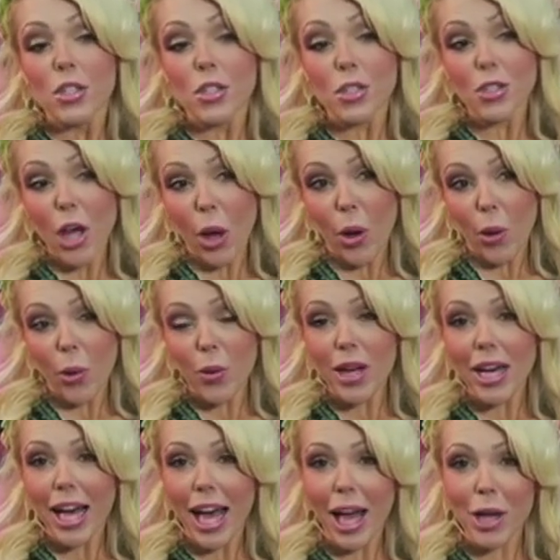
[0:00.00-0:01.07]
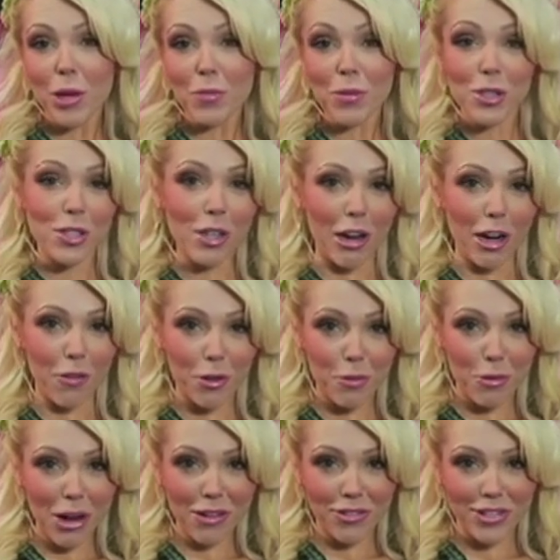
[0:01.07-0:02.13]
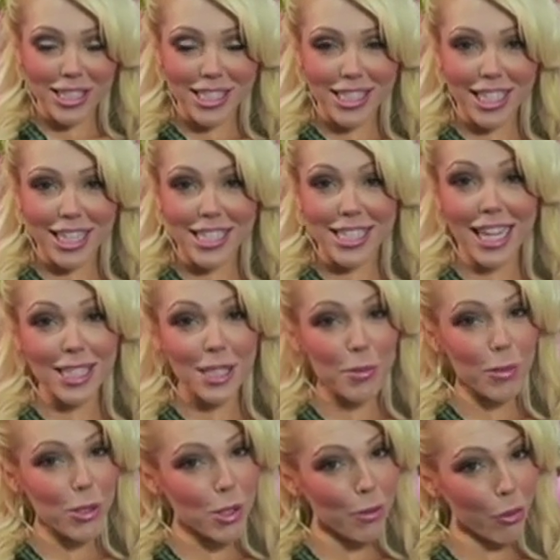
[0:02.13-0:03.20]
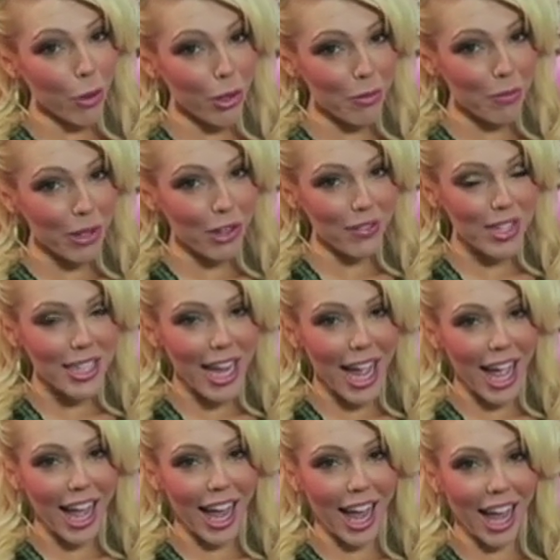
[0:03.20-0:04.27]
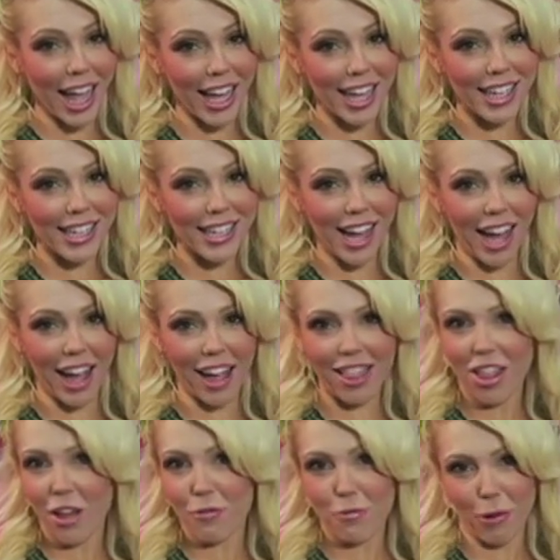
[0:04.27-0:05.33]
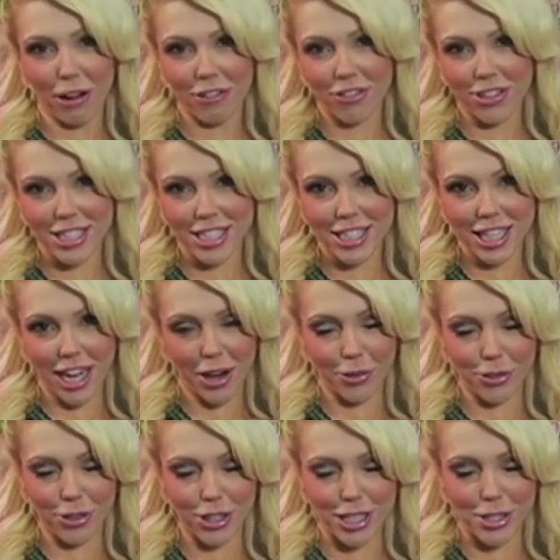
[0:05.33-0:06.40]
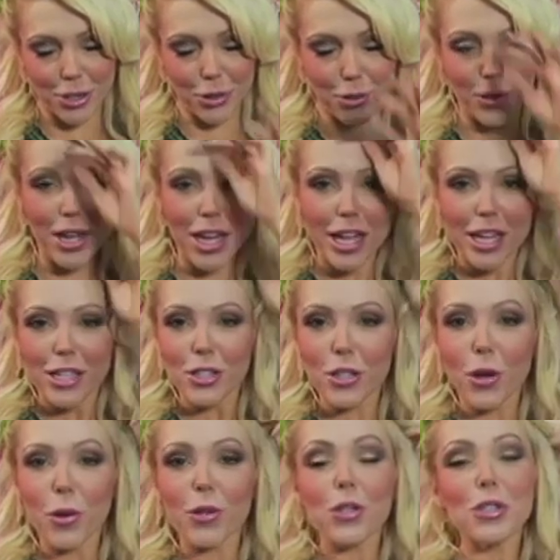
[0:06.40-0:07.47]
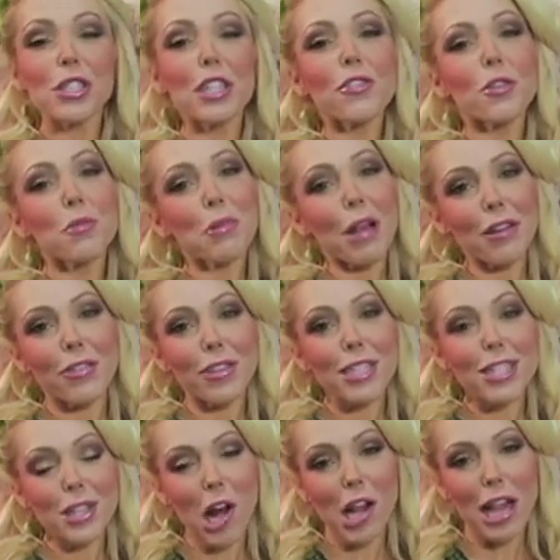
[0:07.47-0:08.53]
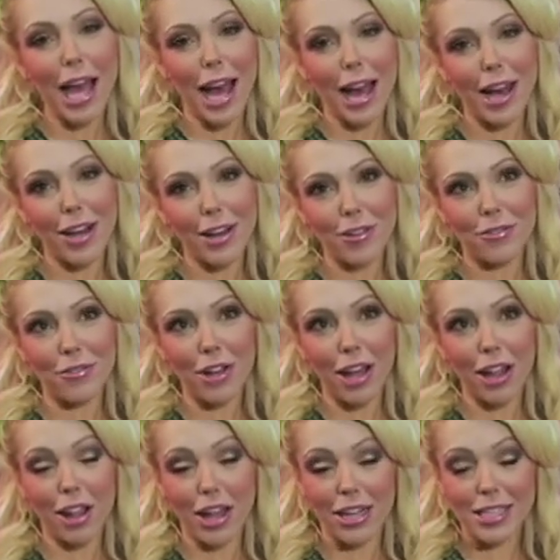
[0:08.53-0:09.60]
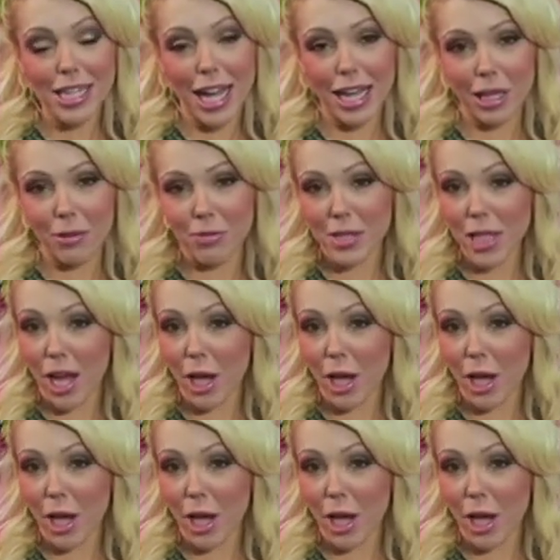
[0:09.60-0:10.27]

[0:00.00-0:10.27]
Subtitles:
So, we'll start off with breakfast, because that's the most important meal of the day, and I love breakfast, I really do. So usually for breakfast, I'll have a lot of times